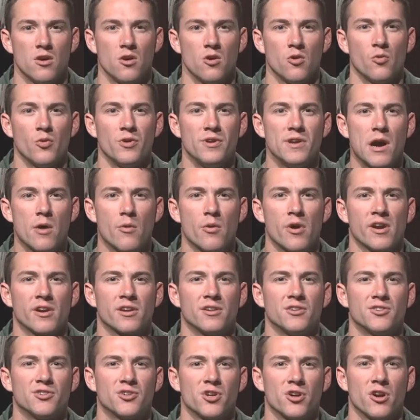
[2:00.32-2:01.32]
We now want to
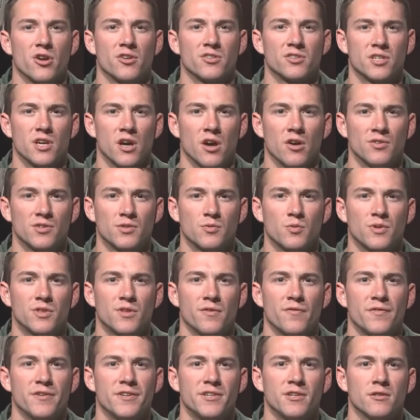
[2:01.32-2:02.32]
concern ourselves with the
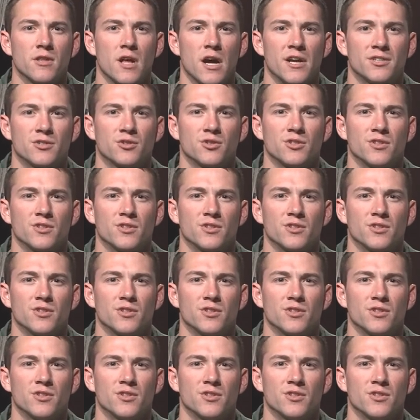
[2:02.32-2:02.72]
physiological